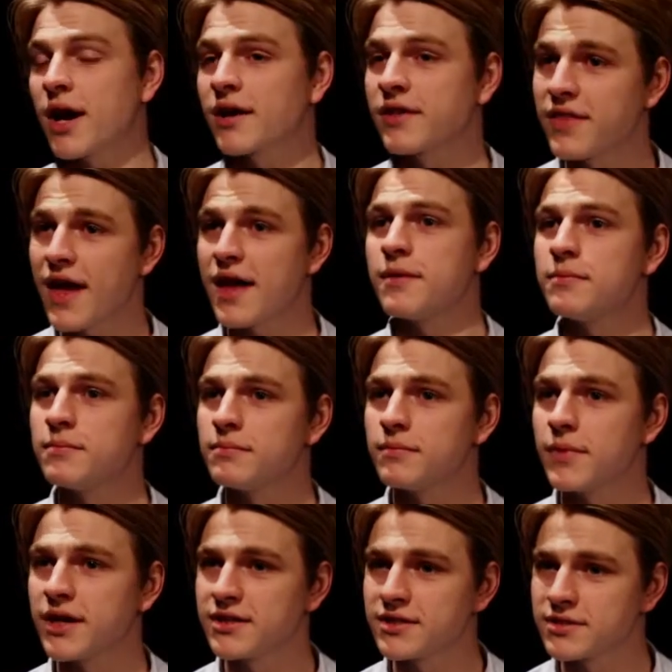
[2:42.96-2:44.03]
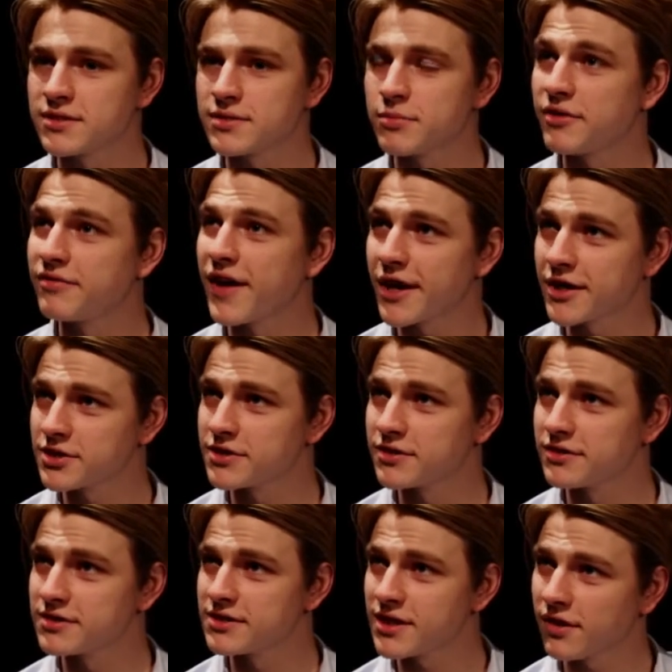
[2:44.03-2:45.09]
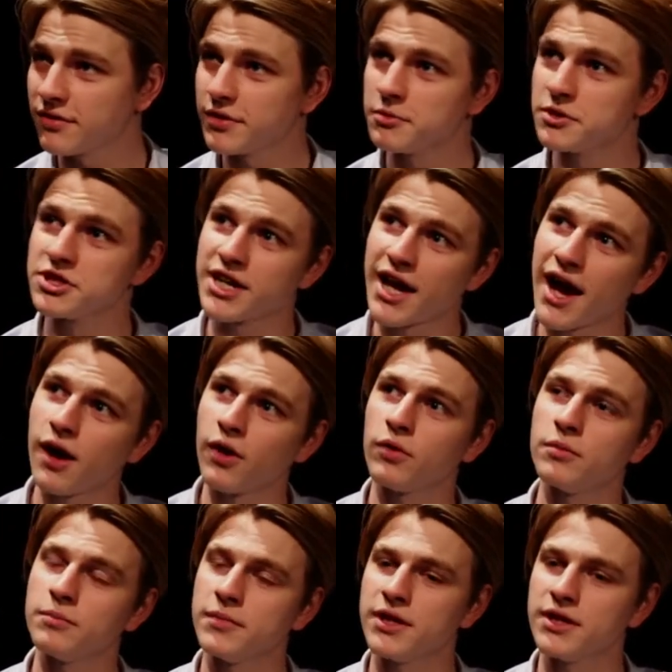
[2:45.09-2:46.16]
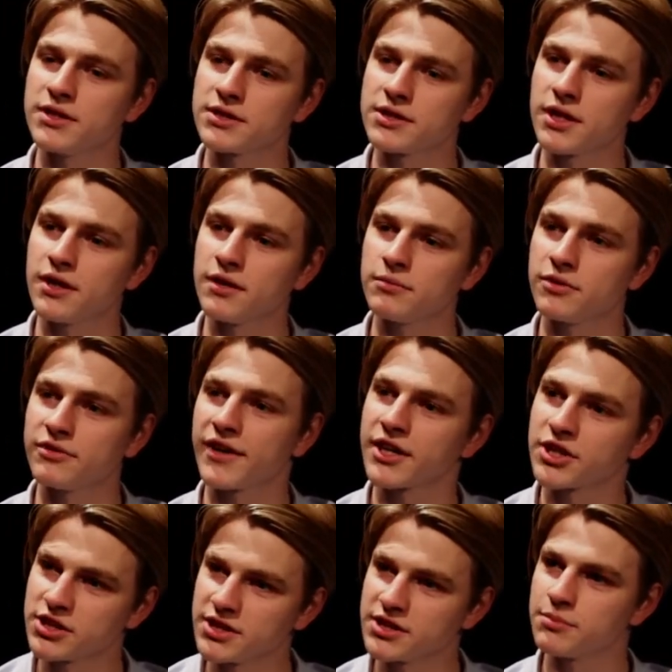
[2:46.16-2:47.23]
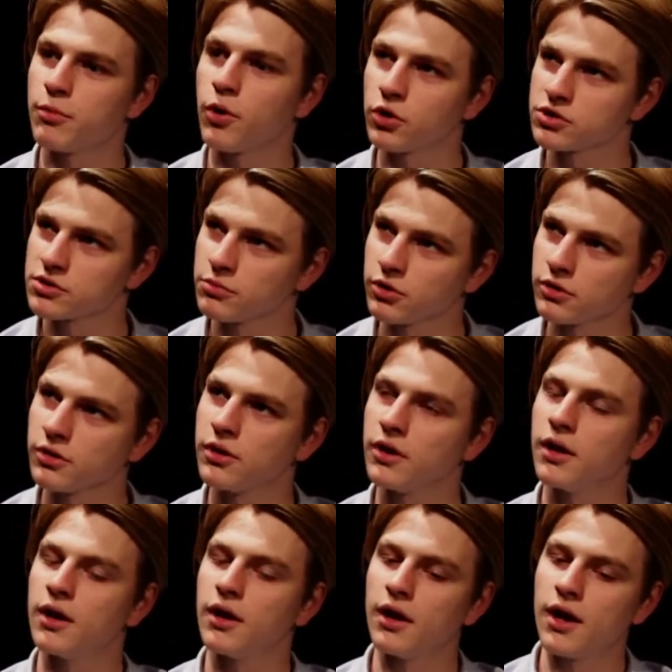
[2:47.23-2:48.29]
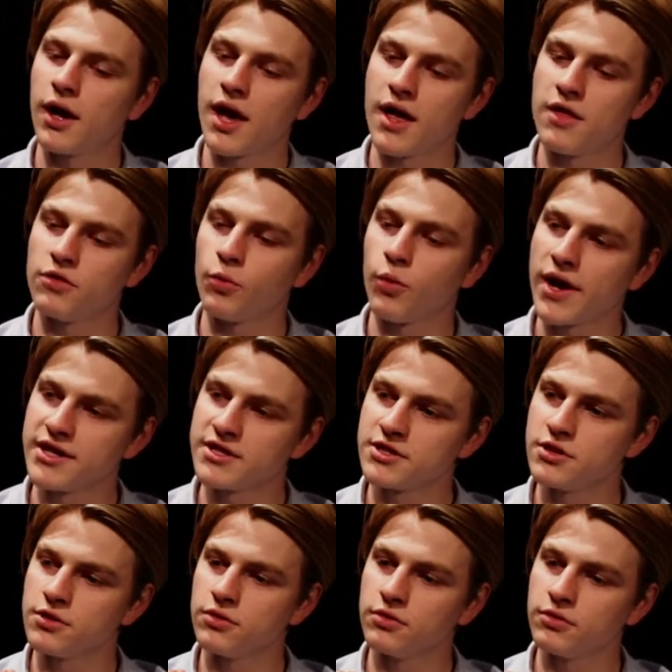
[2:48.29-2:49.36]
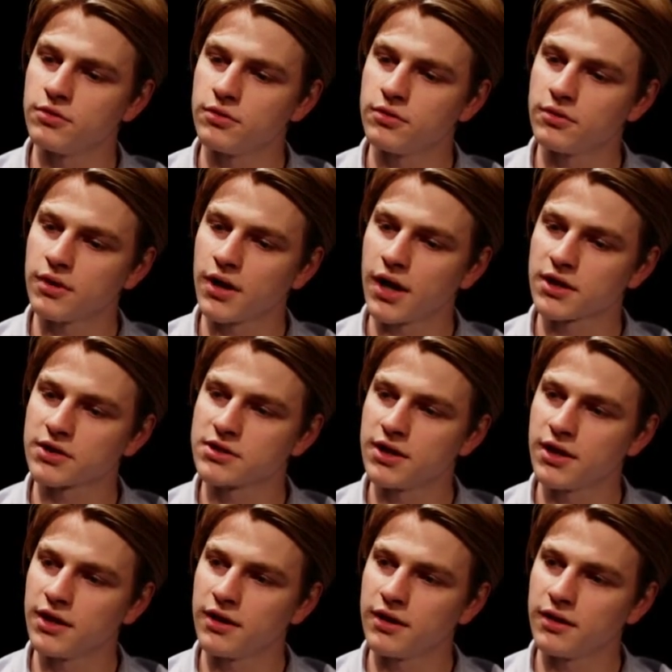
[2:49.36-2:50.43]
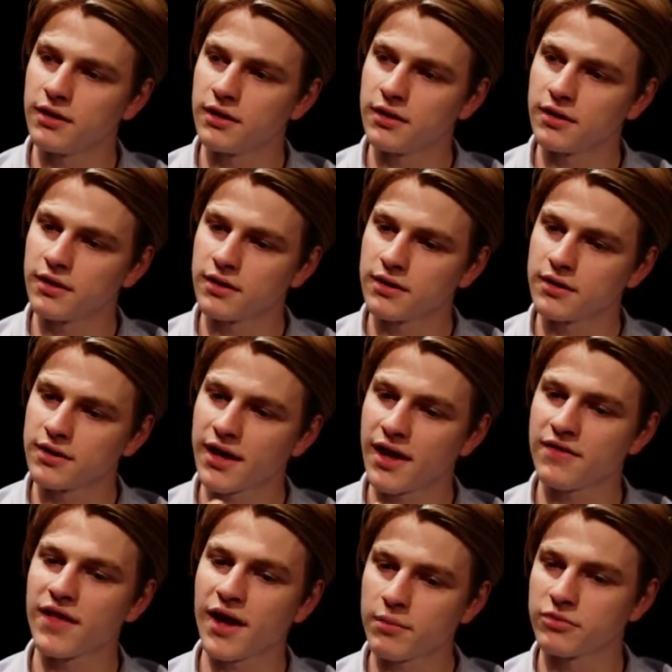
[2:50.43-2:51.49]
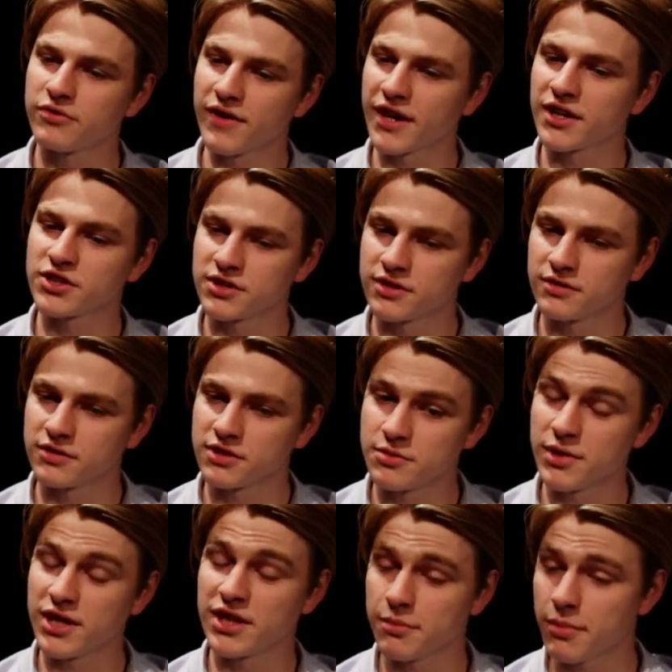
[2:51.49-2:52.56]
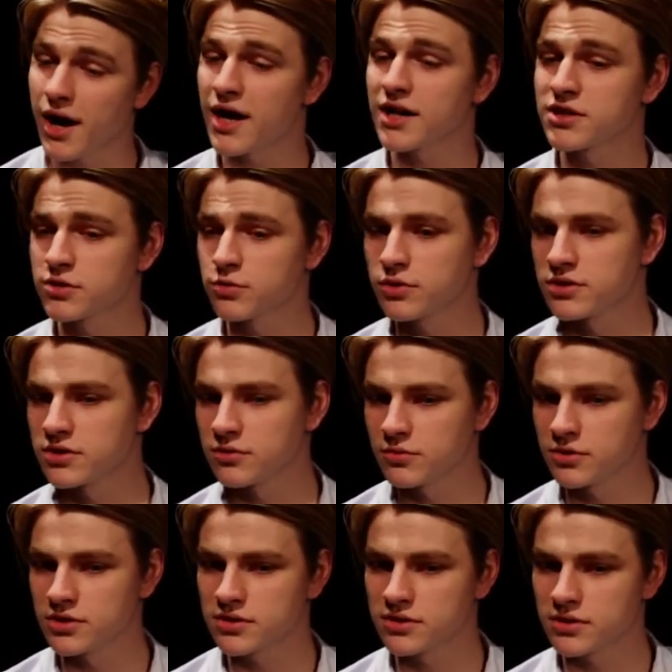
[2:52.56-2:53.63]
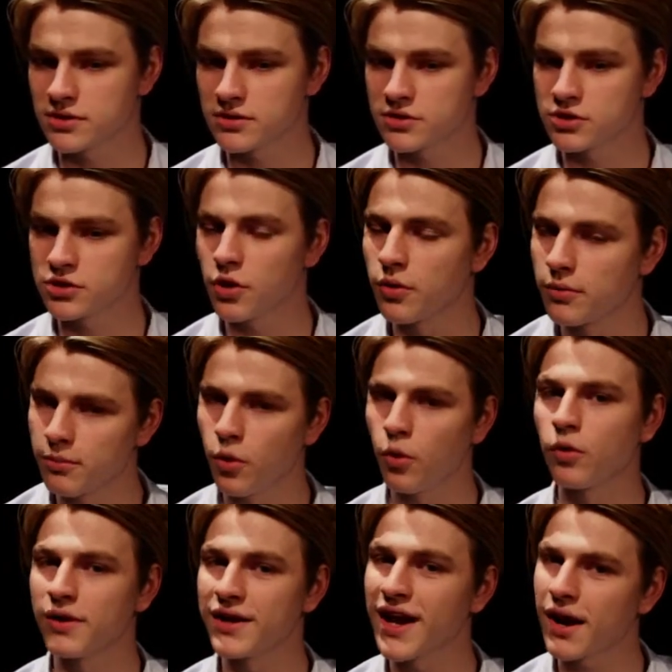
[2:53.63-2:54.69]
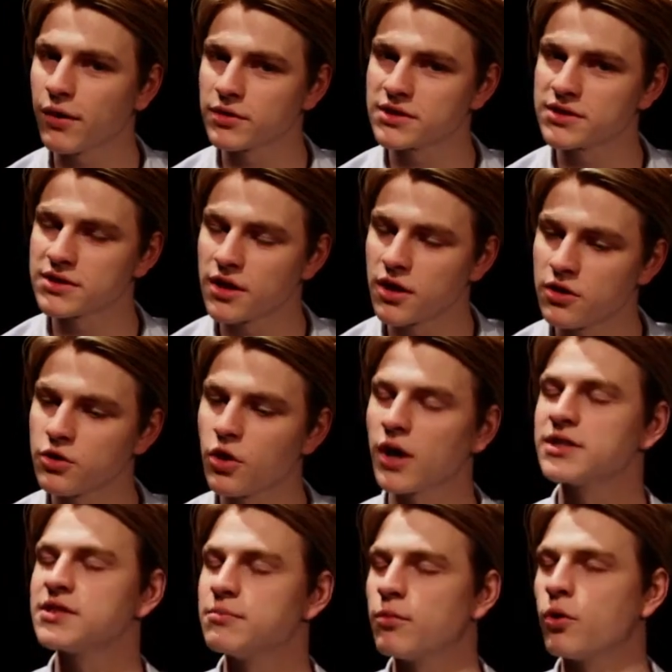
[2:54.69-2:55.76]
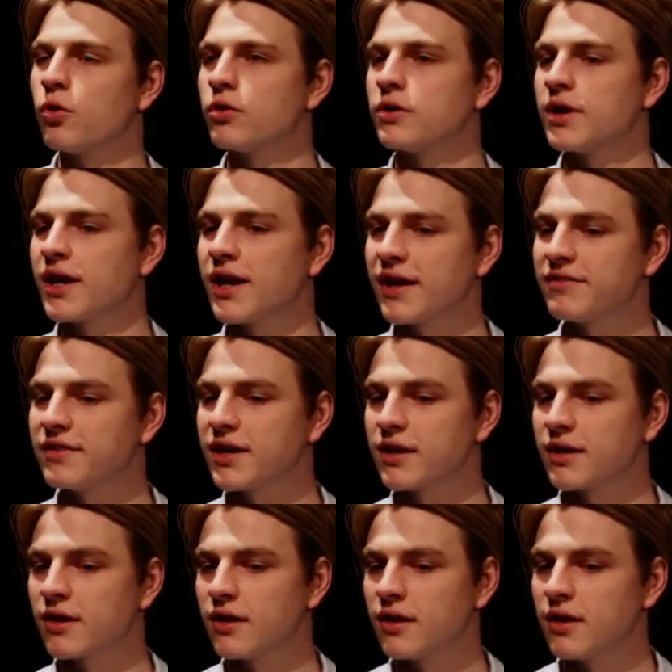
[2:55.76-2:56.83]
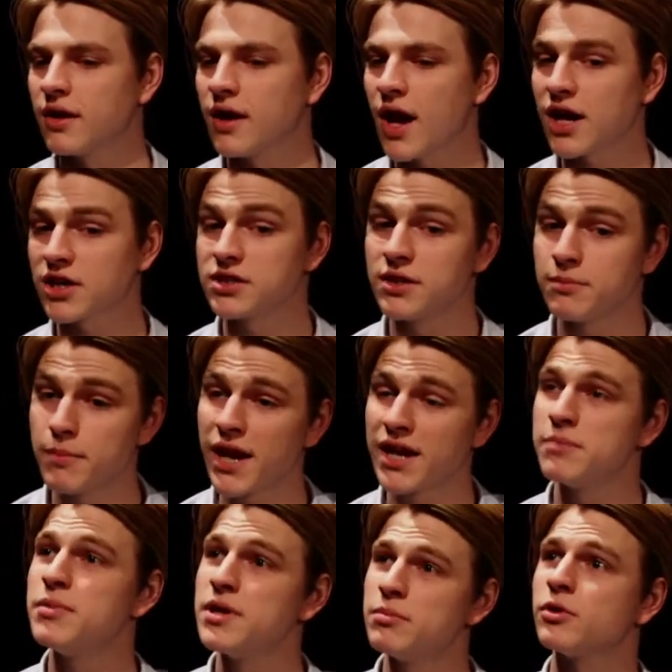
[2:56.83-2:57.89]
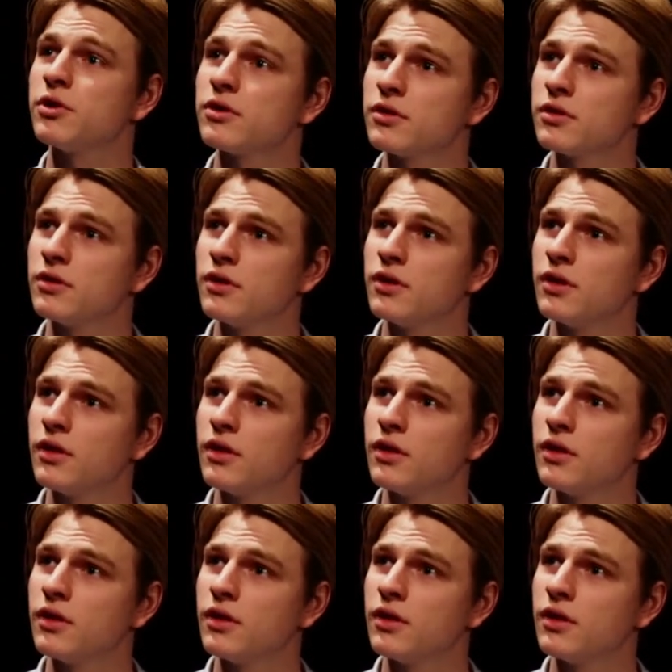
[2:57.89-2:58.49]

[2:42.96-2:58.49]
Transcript: back then meant perfection. Self-image now means that perfection is impossible. And the way to actually get that perfection to me in the past was so important. Now it's not as important, and I think actually many people